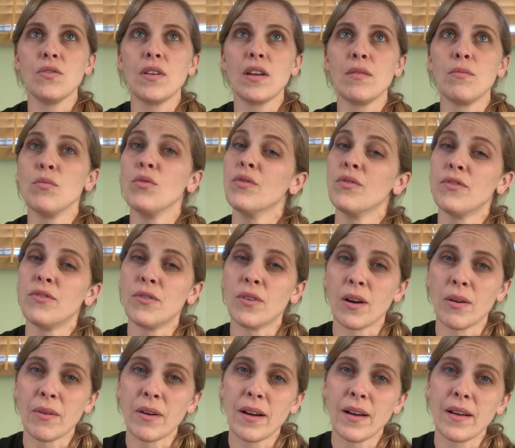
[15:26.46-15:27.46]
move
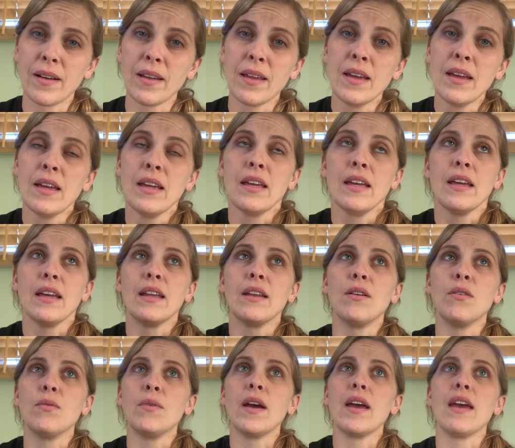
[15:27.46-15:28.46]
forward in
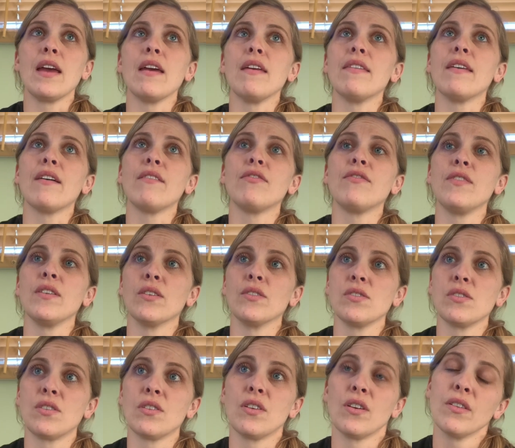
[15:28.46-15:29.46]
a way that
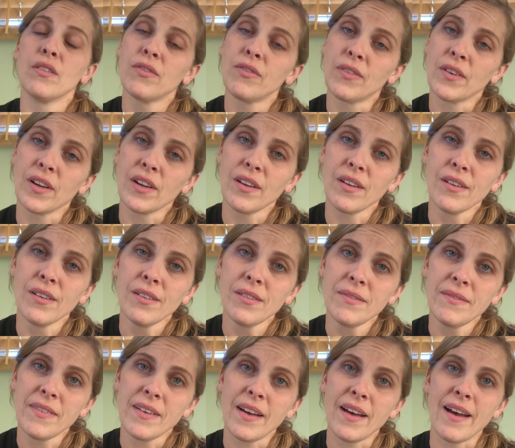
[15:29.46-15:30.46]
feels good for you
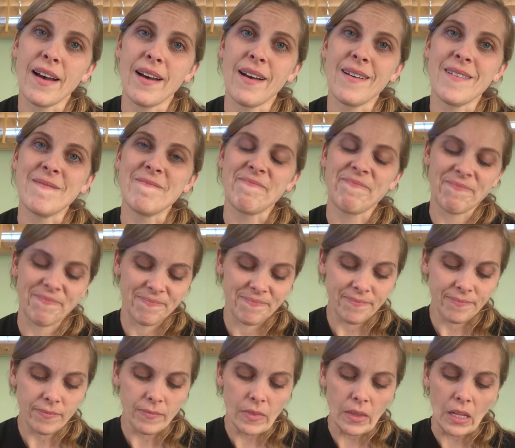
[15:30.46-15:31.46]

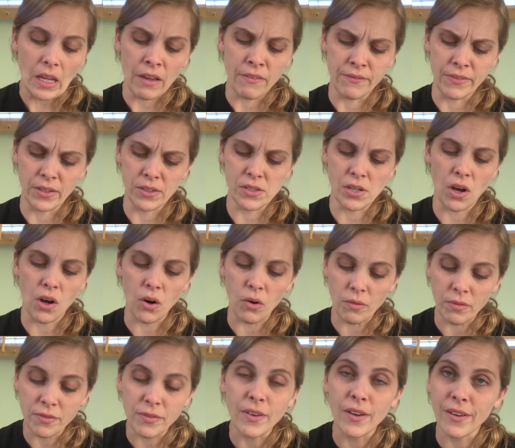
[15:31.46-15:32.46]
and feels
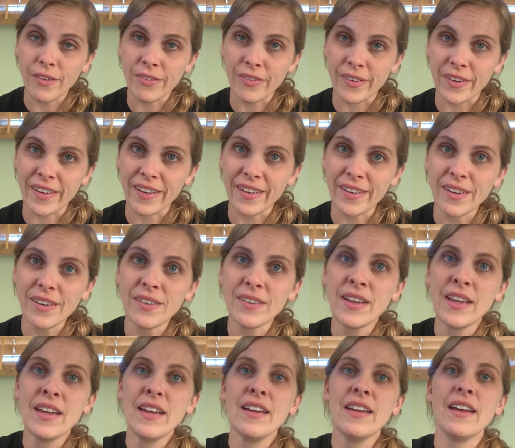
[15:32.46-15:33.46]
hopeful for you.
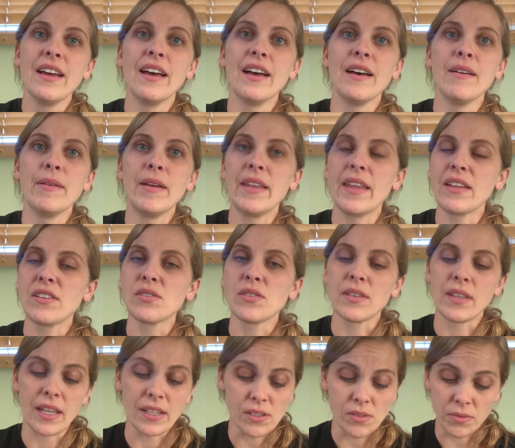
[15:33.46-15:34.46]
And
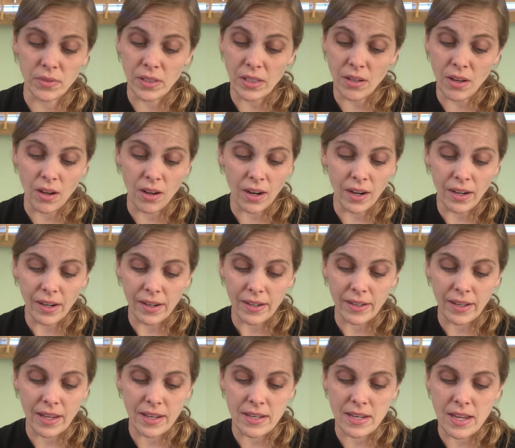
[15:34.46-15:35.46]
that's really hard.
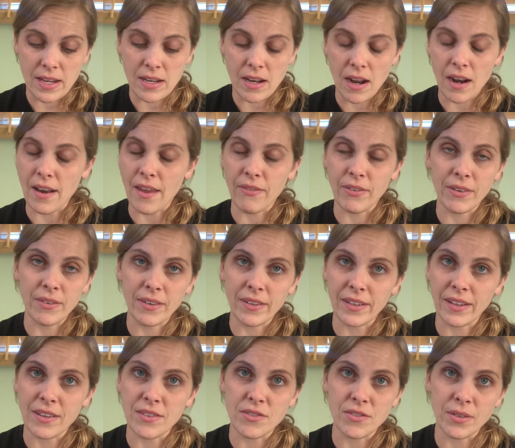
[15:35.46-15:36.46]
And not everyone
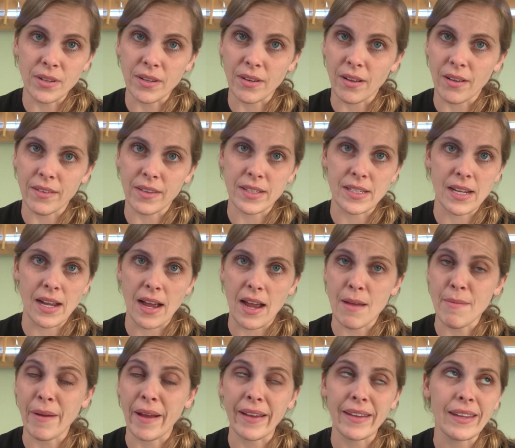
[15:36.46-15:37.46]
can do it all the
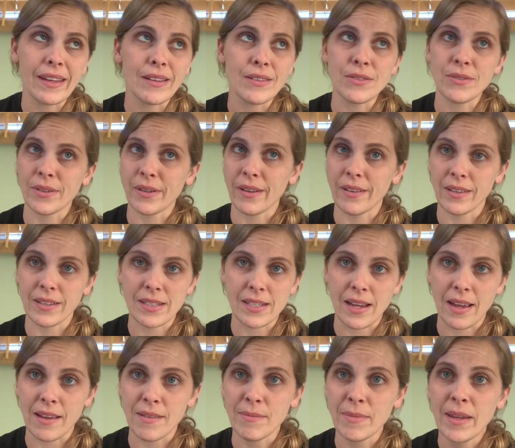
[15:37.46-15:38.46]
time. I can't do it all the
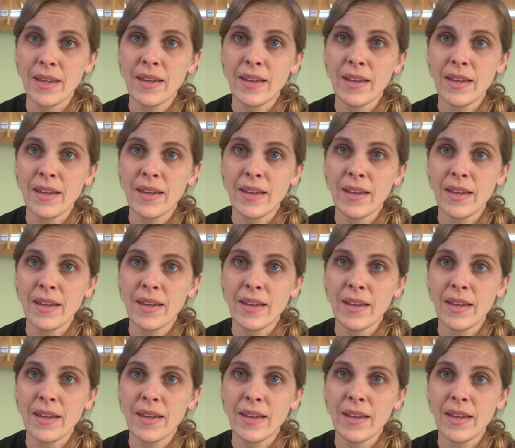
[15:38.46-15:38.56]
time.